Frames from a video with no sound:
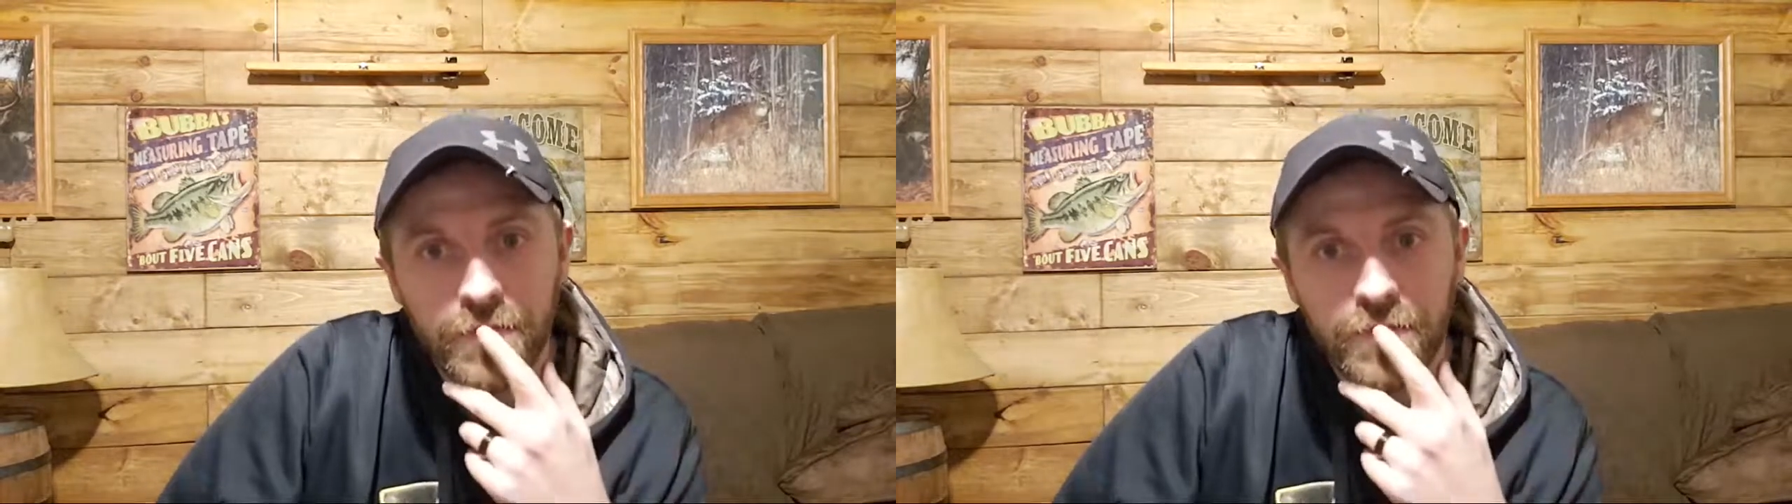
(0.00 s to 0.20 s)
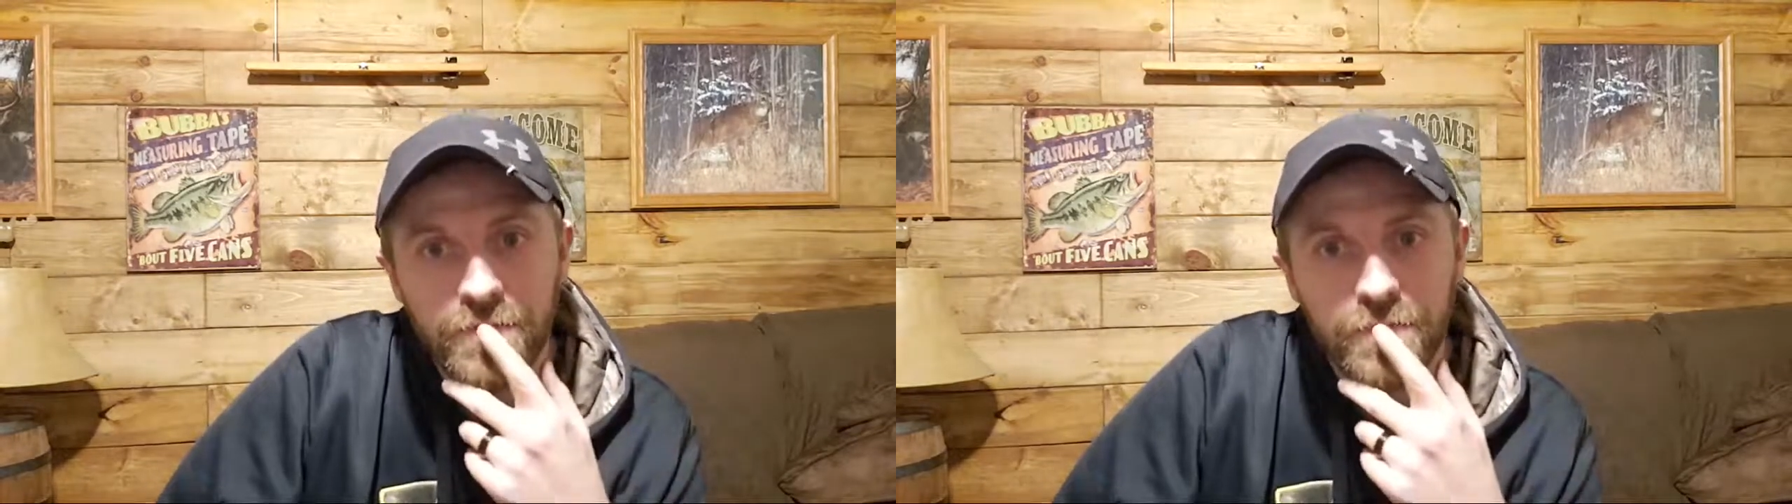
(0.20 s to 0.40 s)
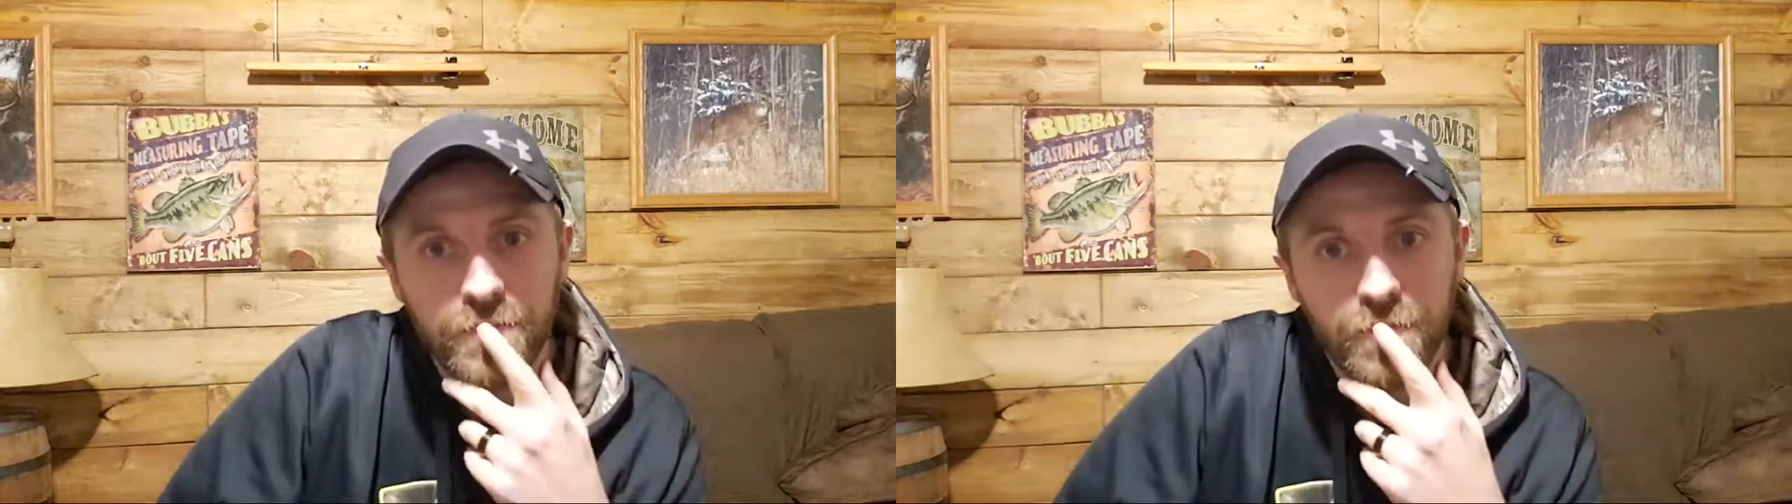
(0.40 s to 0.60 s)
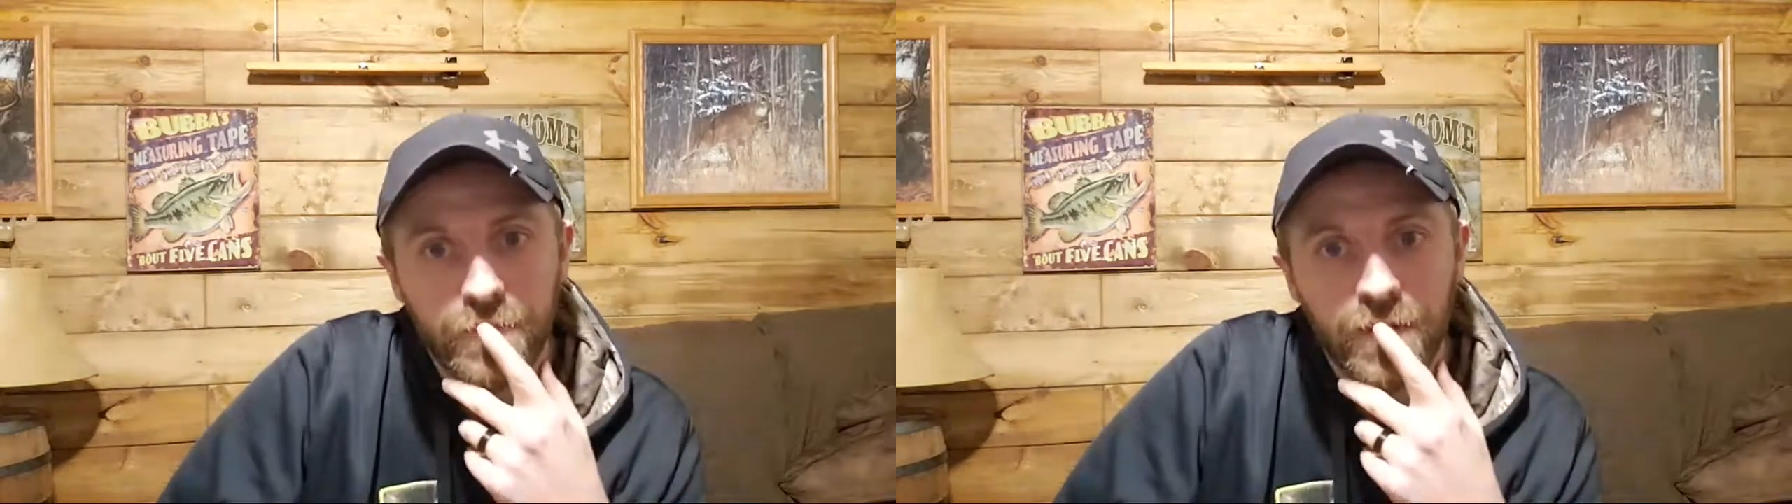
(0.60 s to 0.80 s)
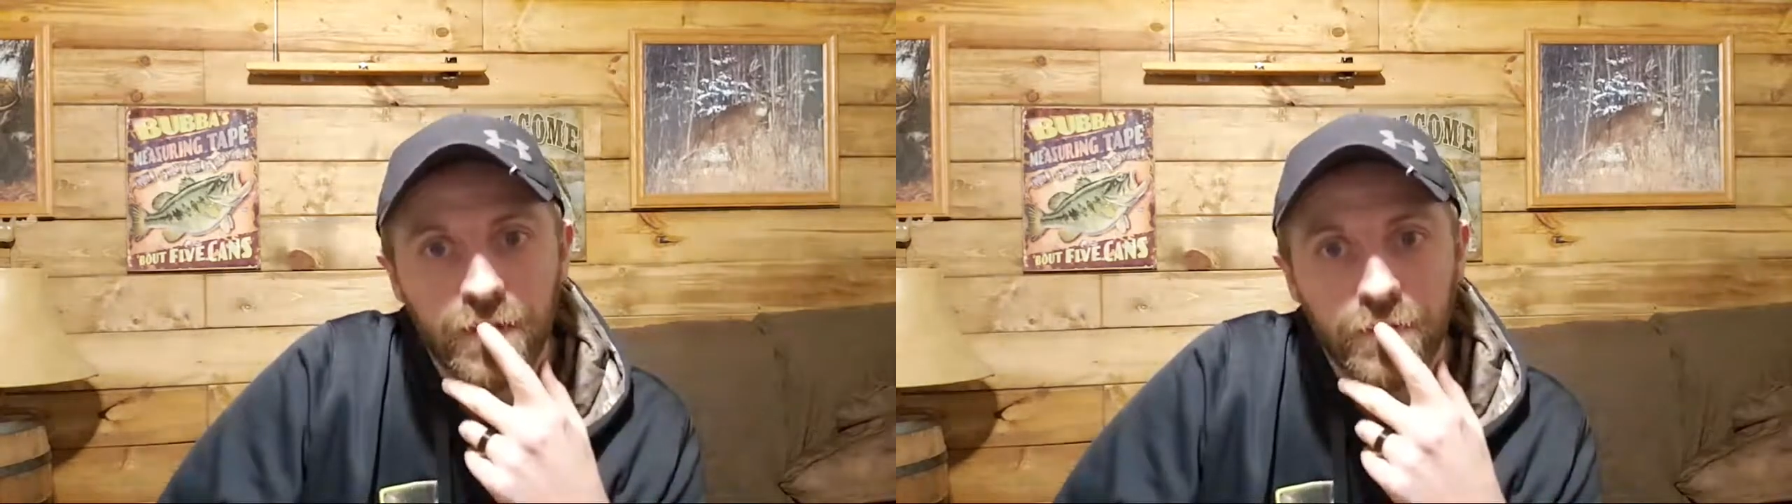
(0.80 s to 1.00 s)
His years with the
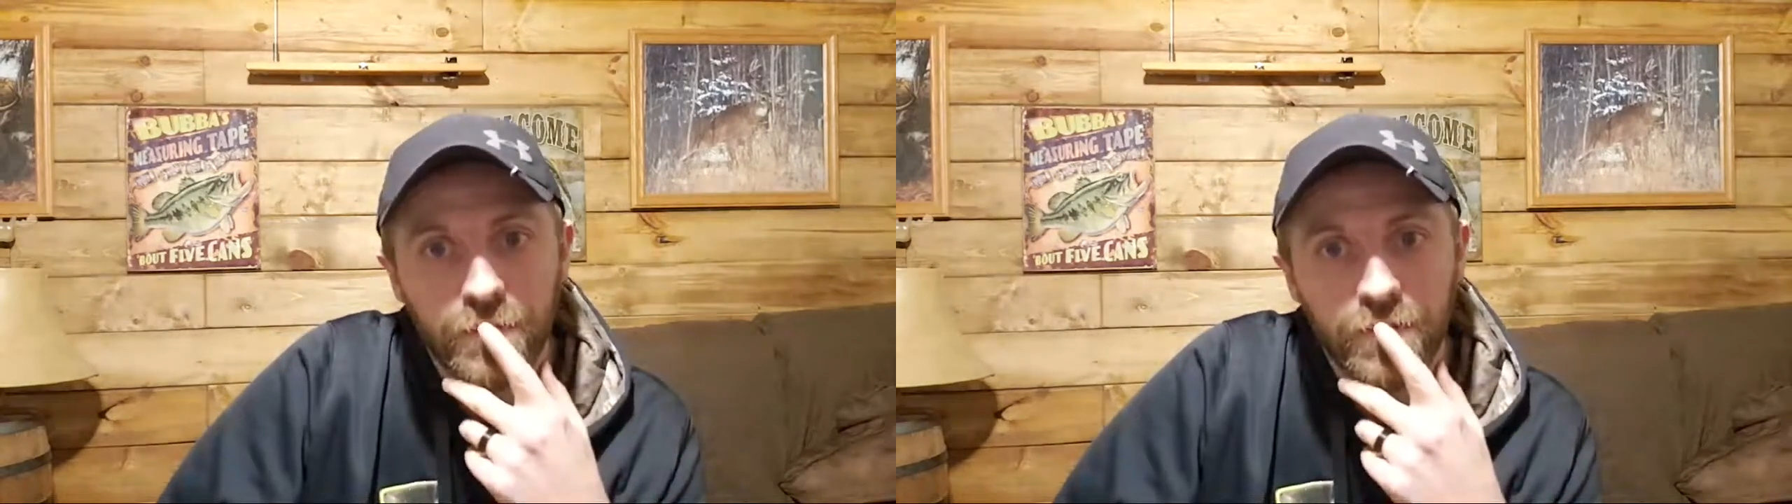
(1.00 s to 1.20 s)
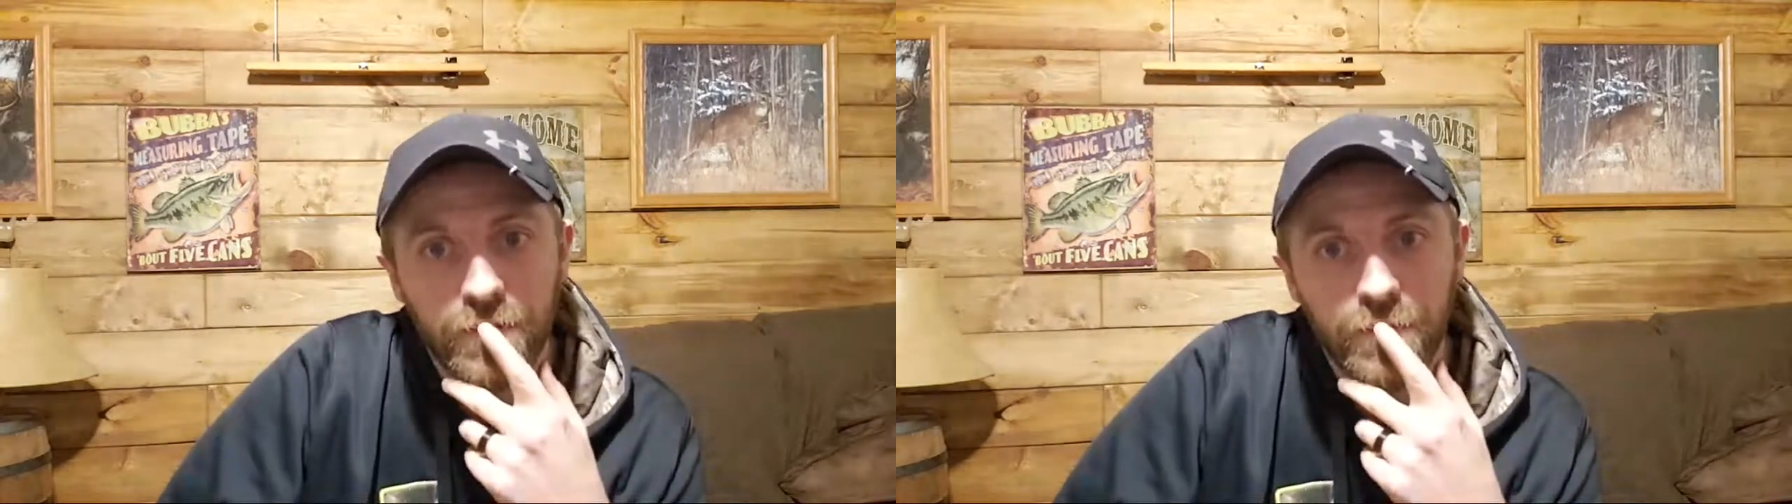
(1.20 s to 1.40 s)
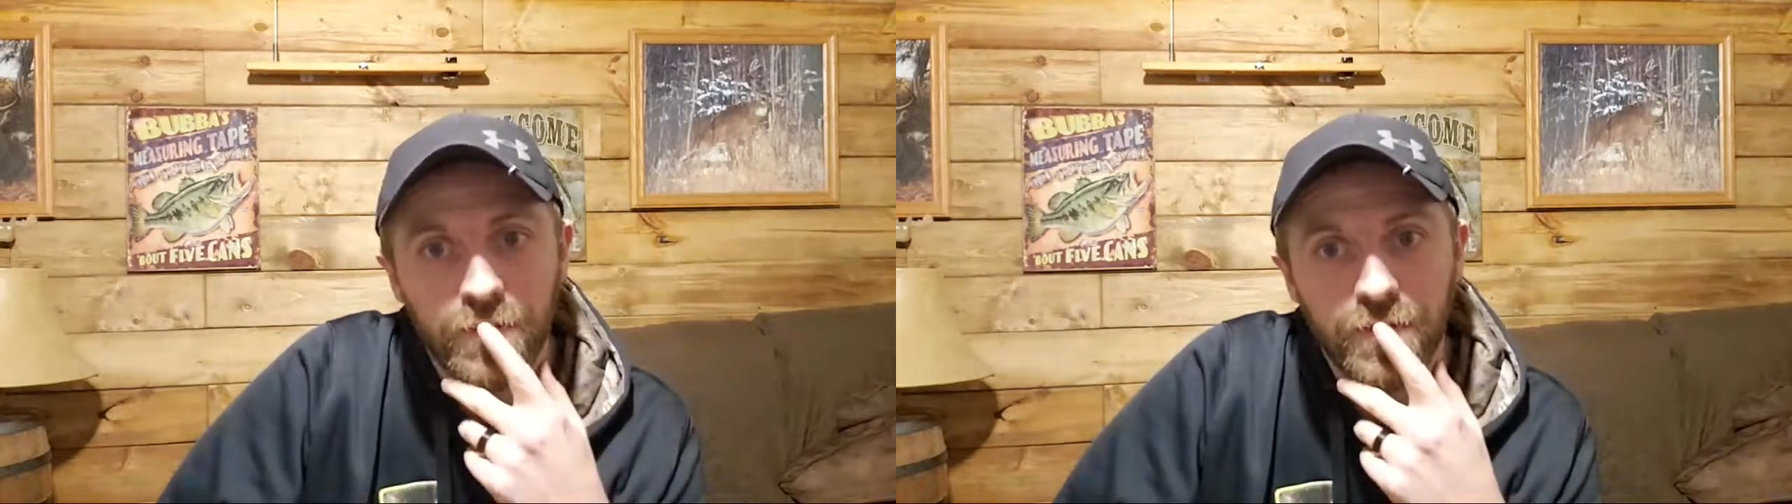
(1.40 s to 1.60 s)
Bronco were about